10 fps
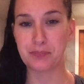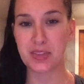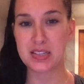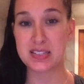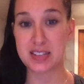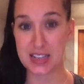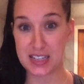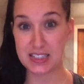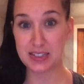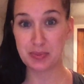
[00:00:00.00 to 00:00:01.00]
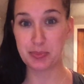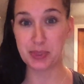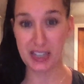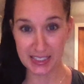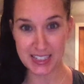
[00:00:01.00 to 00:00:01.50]
study
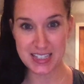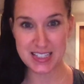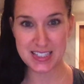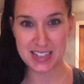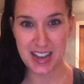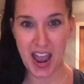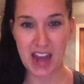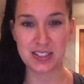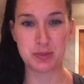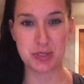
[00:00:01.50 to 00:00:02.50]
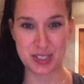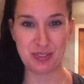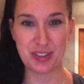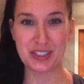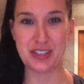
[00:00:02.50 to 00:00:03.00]
playlist, and it's
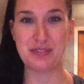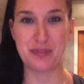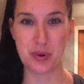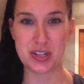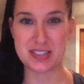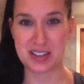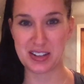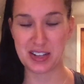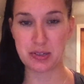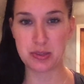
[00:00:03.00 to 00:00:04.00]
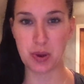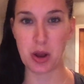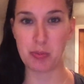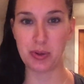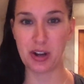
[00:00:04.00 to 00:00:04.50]
specifically for studying. So
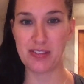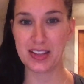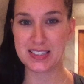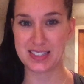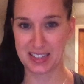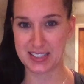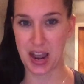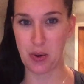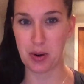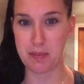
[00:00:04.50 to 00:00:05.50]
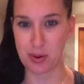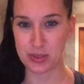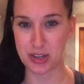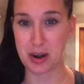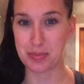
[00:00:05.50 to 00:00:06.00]
I'll put on that 6-hour
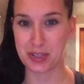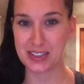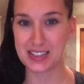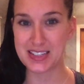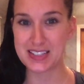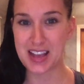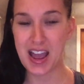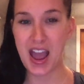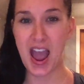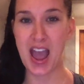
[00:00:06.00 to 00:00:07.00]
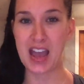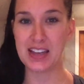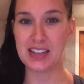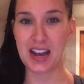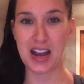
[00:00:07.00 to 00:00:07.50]
Mozart playlist,
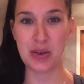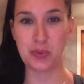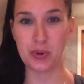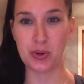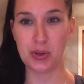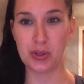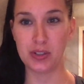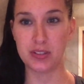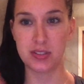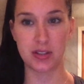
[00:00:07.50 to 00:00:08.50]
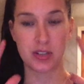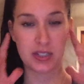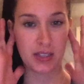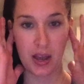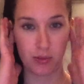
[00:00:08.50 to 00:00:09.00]
and
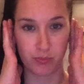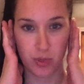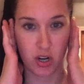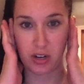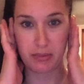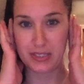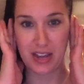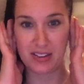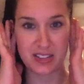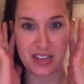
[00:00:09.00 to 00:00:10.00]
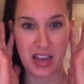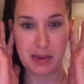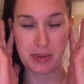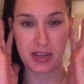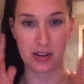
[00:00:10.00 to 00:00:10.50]
I'll turn it up as loud as I can
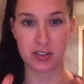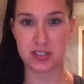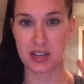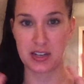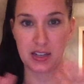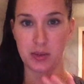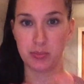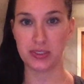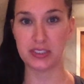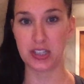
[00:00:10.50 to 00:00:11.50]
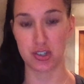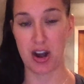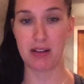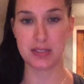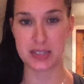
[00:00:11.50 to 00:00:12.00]
in my ears, and it completely
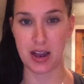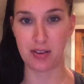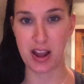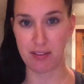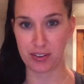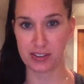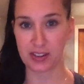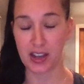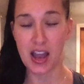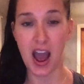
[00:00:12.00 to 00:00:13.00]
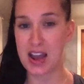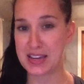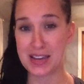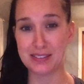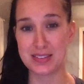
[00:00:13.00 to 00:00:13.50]
drowns out everything. I
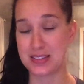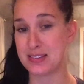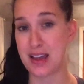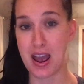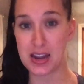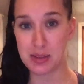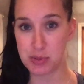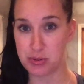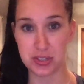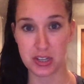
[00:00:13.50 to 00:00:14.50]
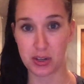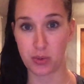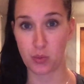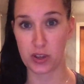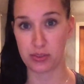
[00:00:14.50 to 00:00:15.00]
can't listen to any music
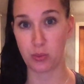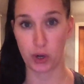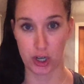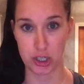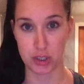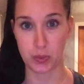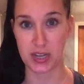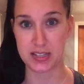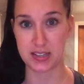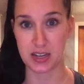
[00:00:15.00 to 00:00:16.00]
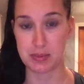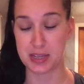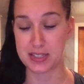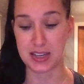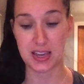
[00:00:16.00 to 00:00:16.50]
with words when I study
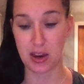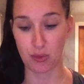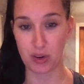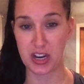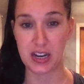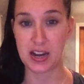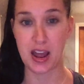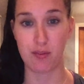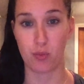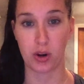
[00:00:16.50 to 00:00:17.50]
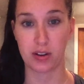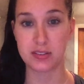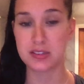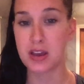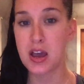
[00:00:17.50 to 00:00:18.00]
because I can't read and have
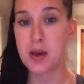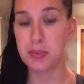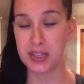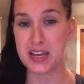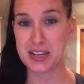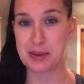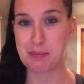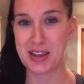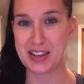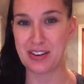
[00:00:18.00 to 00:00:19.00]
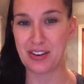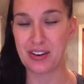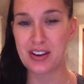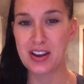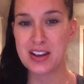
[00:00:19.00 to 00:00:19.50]
words playing in my
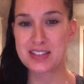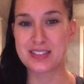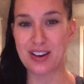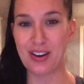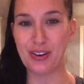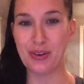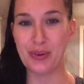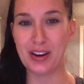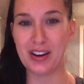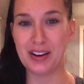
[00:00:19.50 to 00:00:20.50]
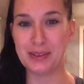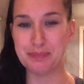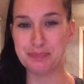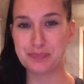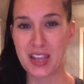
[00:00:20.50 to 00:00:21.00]
ear. So
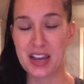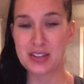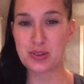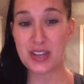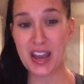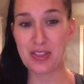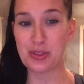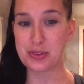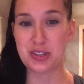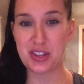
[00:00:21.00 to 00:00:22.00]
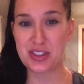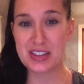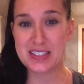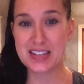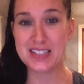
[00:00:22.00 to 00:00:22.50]
yeah, those are the
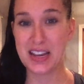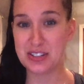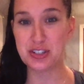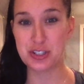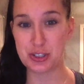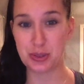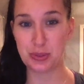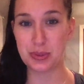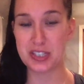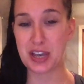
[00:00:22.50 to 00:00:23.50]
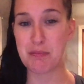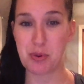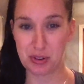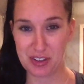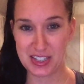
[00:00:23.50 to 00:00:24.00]
things I tend to do to get
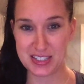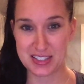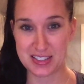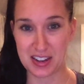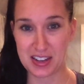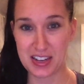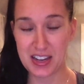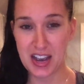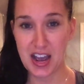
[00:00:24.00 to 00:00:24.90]
motivated to study.